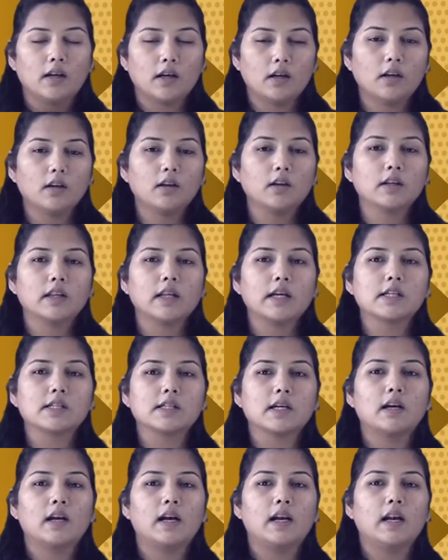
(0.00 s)
Earth
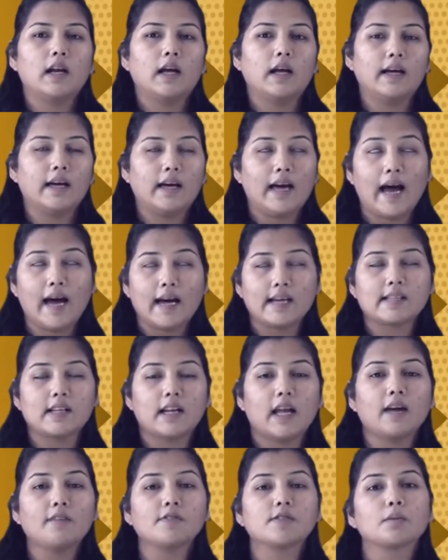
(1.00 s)
has
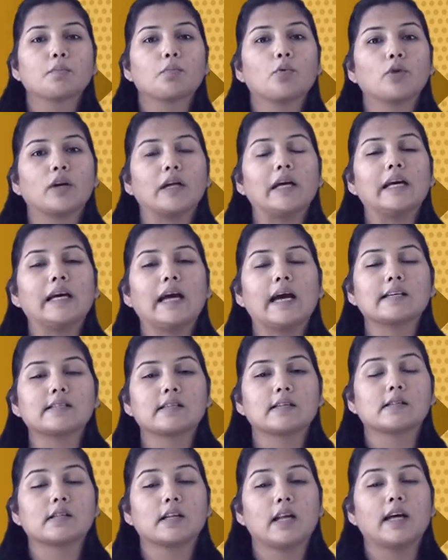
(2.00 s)
life-supporting
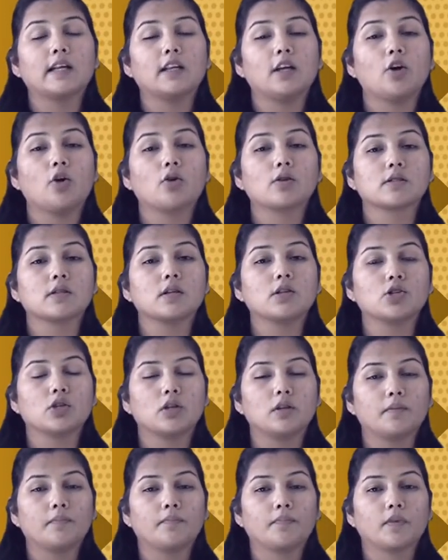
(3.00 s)
gases like the
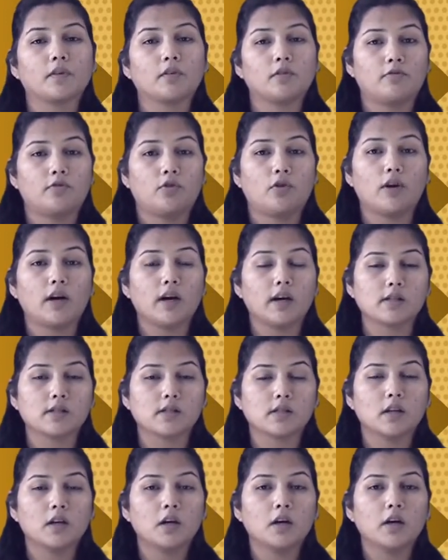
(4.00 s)
oxygen for us,